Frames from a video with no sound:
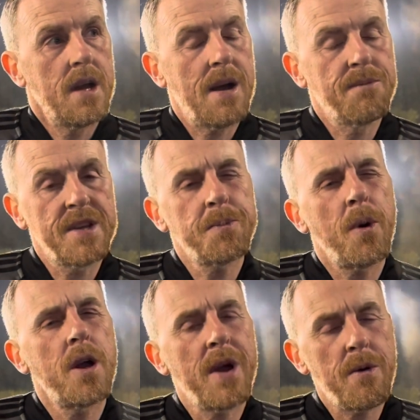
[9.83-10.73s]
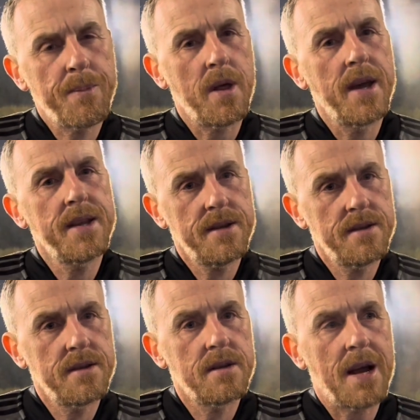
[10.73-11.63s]
I'm disappointed with how we played.
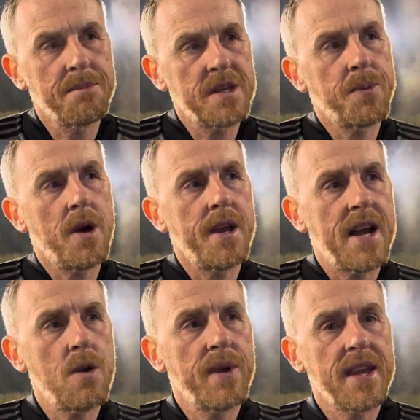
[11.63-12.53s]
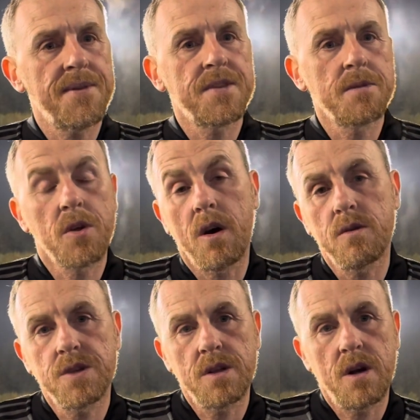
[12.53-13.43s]
I'm disappointed how we gifted them
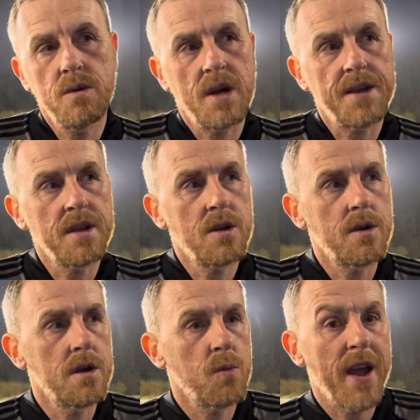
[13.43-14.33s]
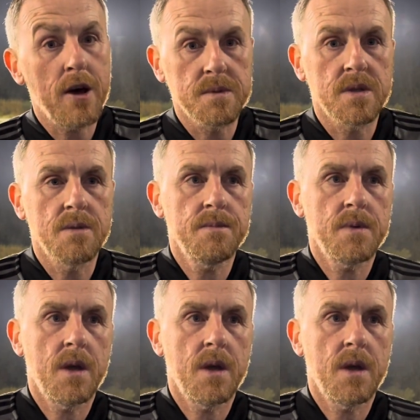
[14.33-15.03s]
goals. You know, I think we helped them.